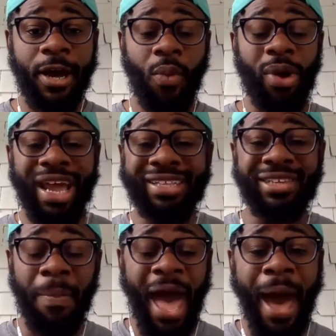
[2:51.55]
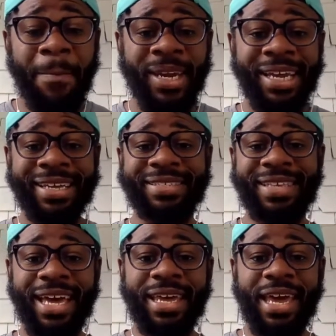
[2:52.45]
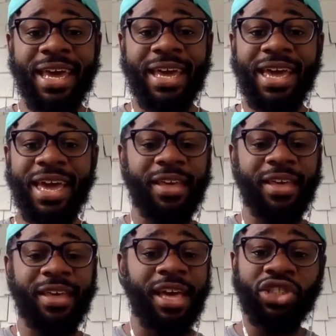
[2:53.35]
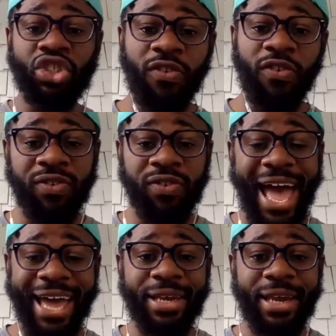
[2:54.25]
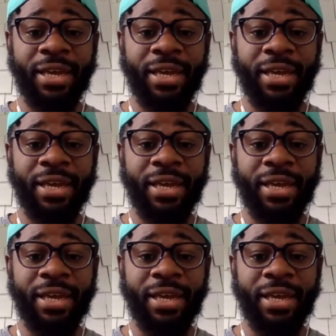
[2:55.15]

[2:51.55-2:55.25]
what ends up happening is that it just goes flat.